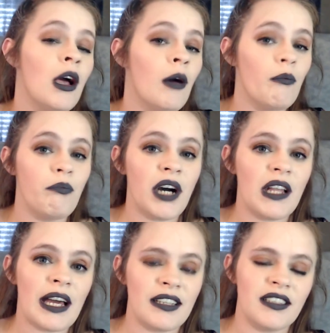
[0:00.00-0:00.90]
But like
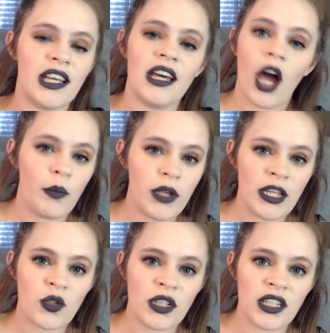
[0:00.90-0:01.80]
I said, hope you
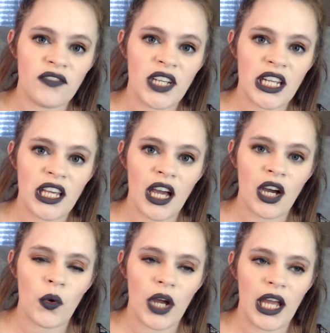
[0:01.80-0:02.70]
enjoy this video
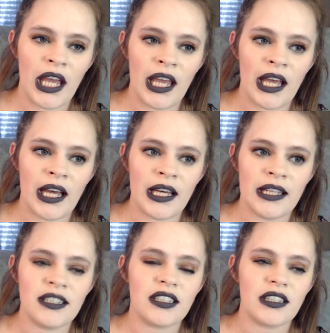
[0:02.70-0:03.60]
and
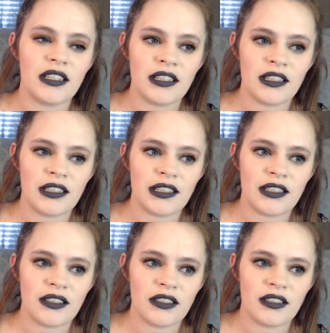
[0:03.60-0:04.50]

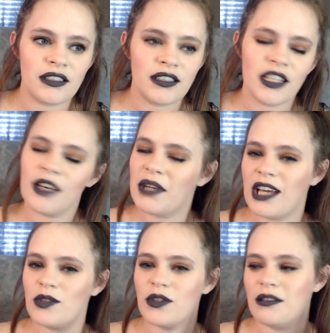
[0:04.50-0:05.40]
see you in my next one.